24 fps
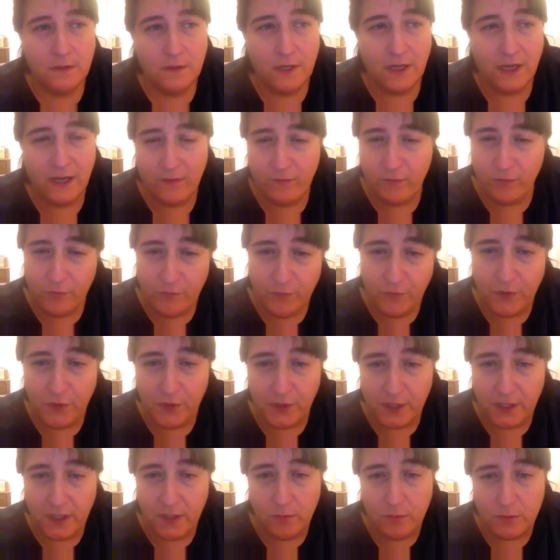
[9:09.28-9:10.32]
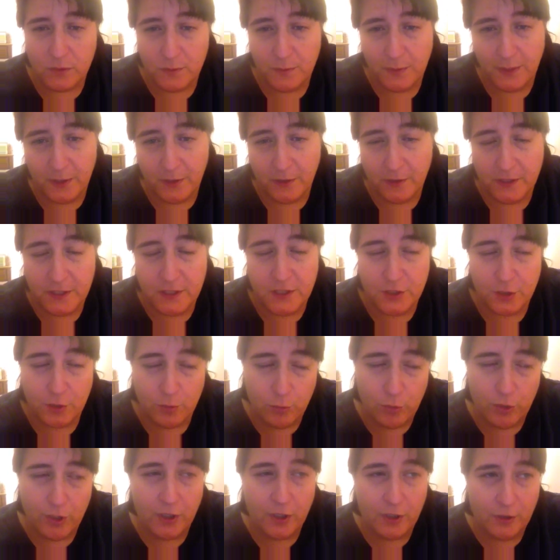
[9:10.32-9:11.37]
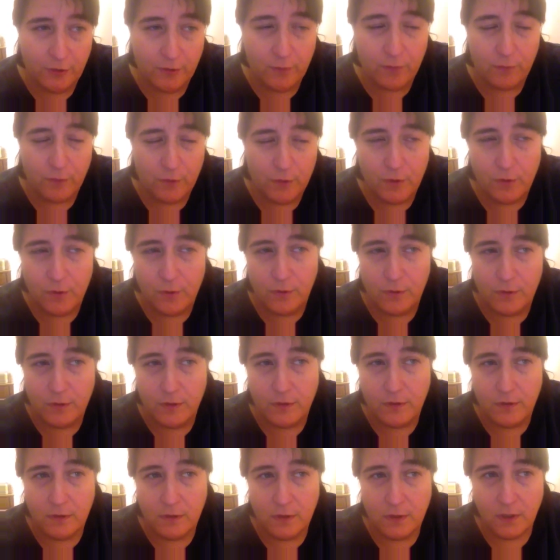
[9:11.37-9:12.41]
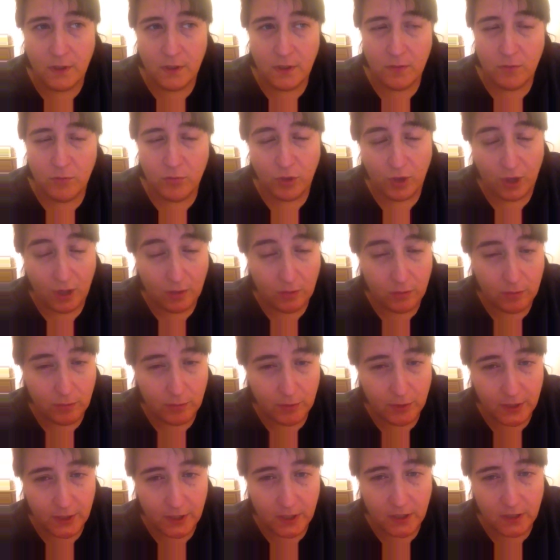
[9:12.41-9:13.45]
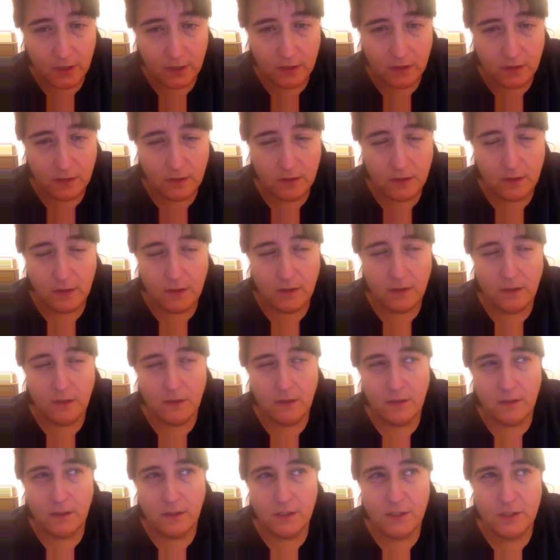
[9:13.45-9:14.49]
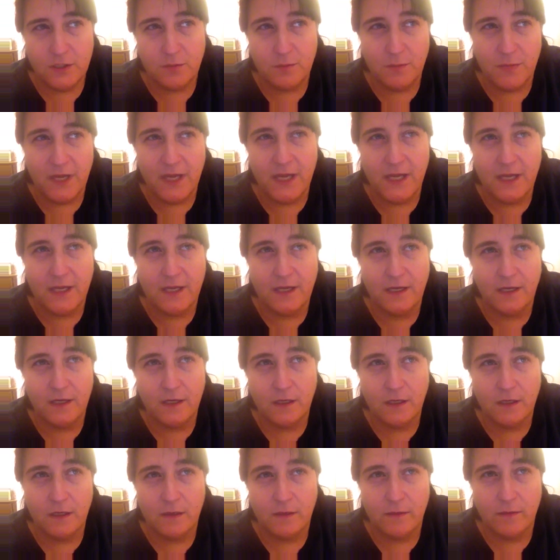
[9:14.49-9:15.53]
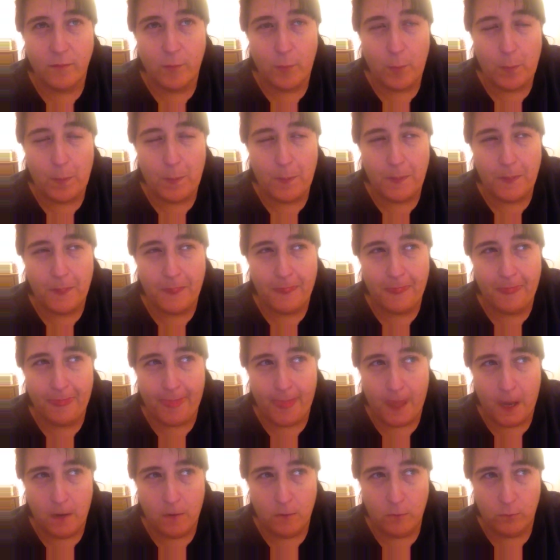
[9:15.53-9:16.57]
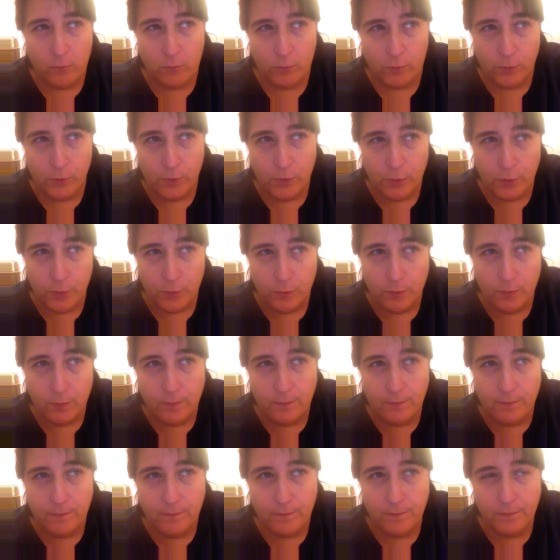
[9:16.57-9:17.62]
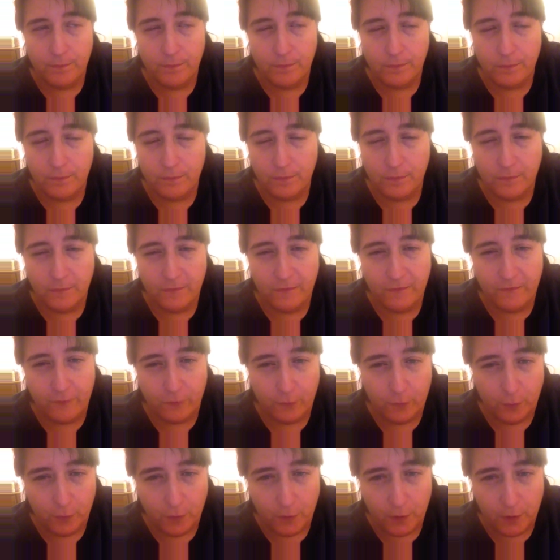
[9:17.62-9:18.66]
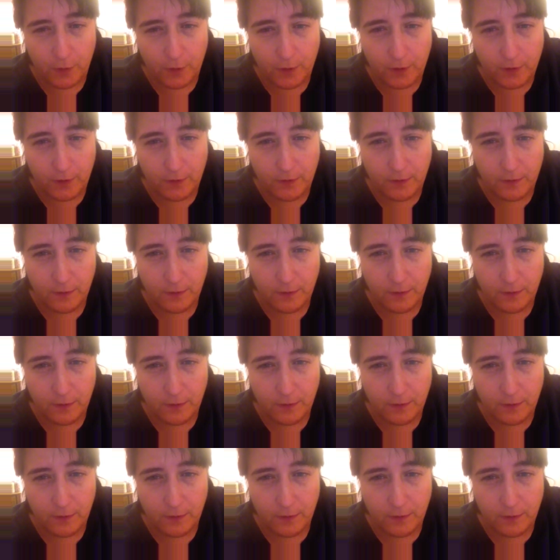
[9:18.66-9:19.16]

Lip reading: I have a feeling he was buried somewhere on the road, probably, to make room for